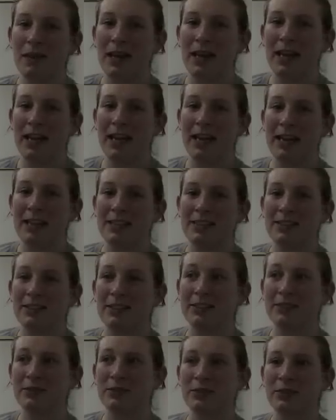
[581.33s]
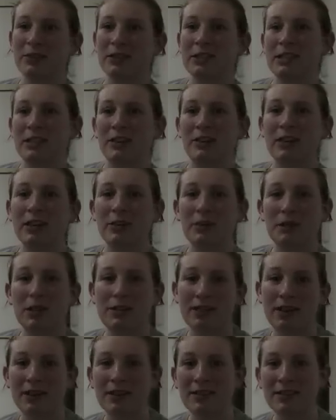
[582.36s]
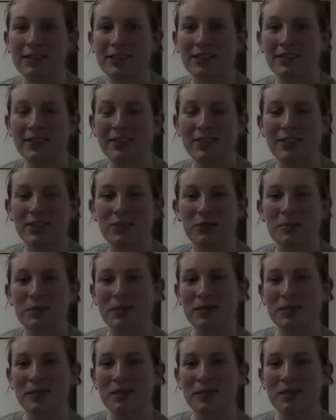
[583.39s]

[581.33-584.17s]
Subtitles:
and looking forward to sharing it with you guys on YouTube.